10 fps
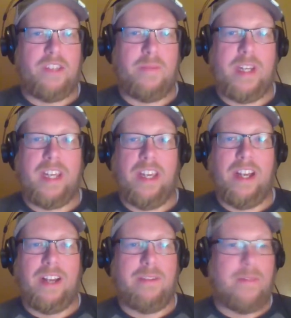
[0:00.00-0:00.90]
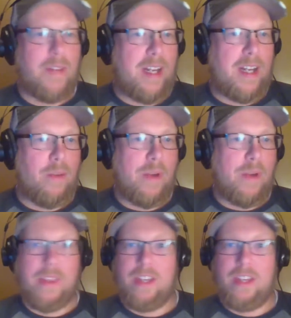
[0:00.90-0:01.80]
Speaking of,
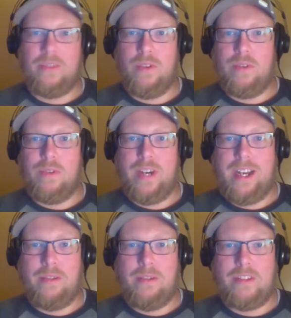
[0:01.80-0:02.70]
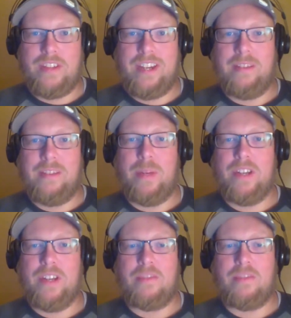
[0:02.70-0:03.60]
one of the things we're doing right now is signing a
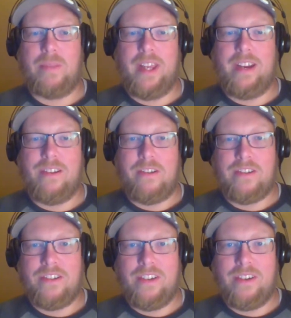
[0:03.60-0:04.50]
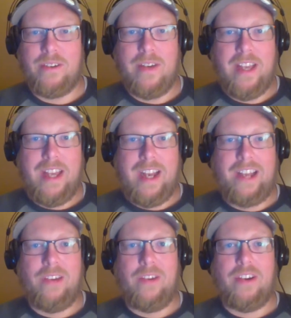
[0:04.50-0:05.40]
bunch of players. So
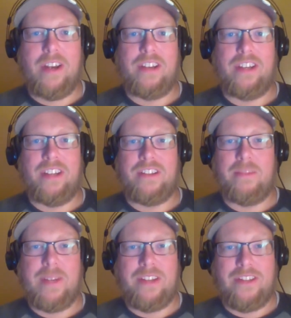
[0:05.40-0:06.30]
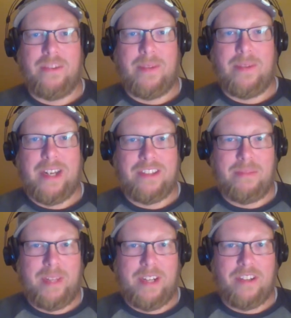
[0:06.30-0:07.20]
I know you're going to tell us about some
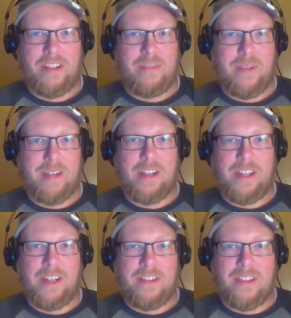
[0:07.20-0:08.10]
Austin players, but I'm going to